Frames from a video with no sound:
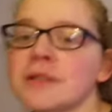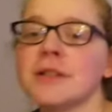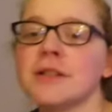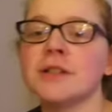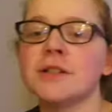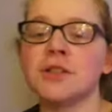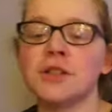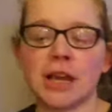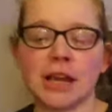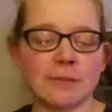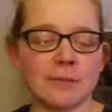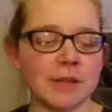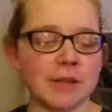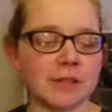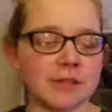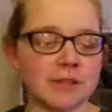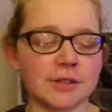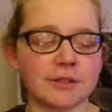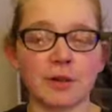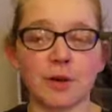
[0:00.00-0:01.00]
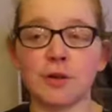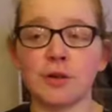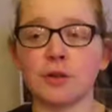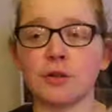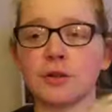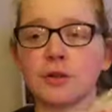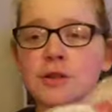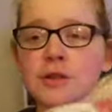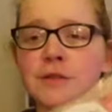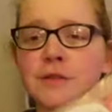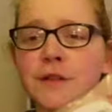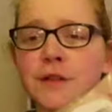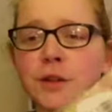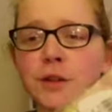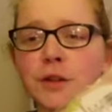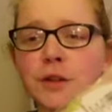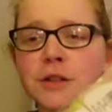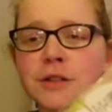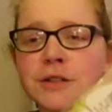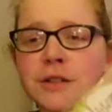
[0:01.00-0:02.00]
that Jamie's thrown across the
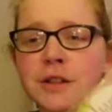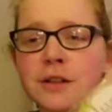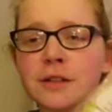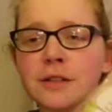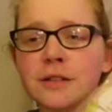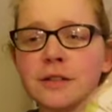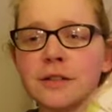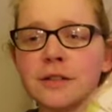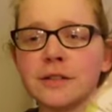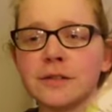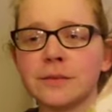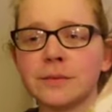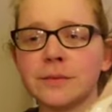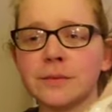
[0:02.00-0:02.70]
floor, so the